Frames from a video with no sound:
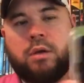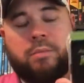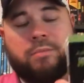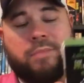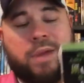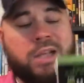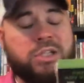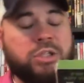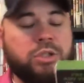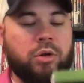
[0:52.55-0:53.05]

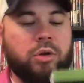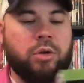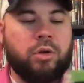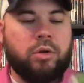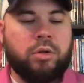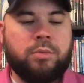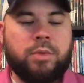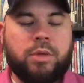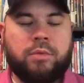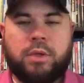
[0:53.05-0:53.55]
I actually don't own
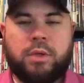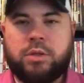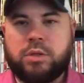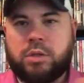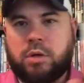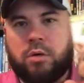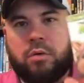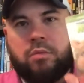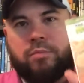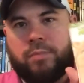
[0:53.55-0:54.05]
the movie,
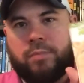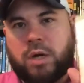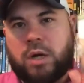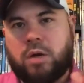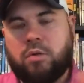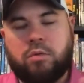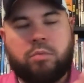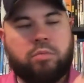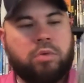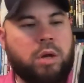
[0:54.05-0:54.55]
so I
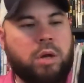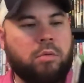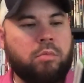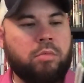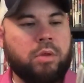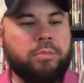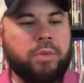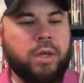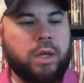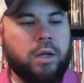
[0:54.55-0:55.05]
will probably
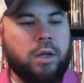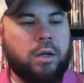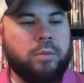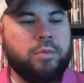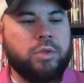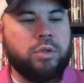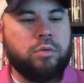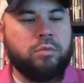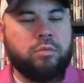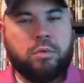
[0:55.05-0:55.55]
pick it up
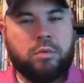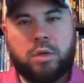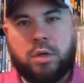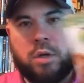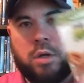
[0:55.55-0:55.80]
soon.